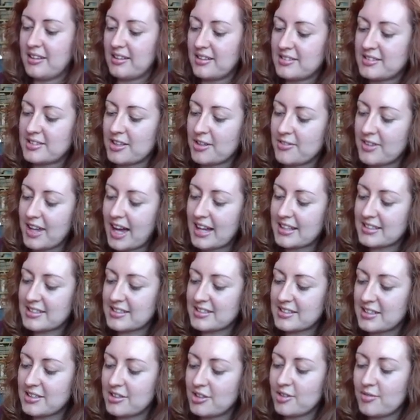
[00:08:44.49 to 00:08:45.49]
So that's
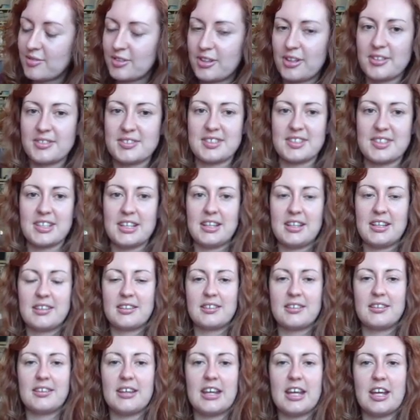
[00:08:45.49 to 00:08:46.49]
the new velocity
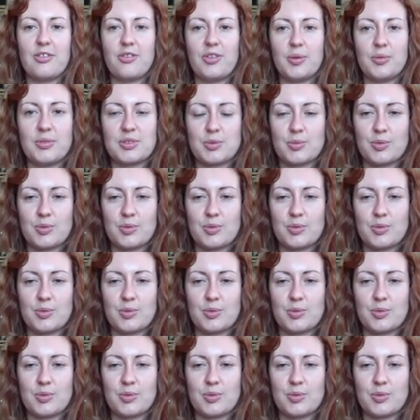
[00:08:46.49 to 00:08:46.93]
if it was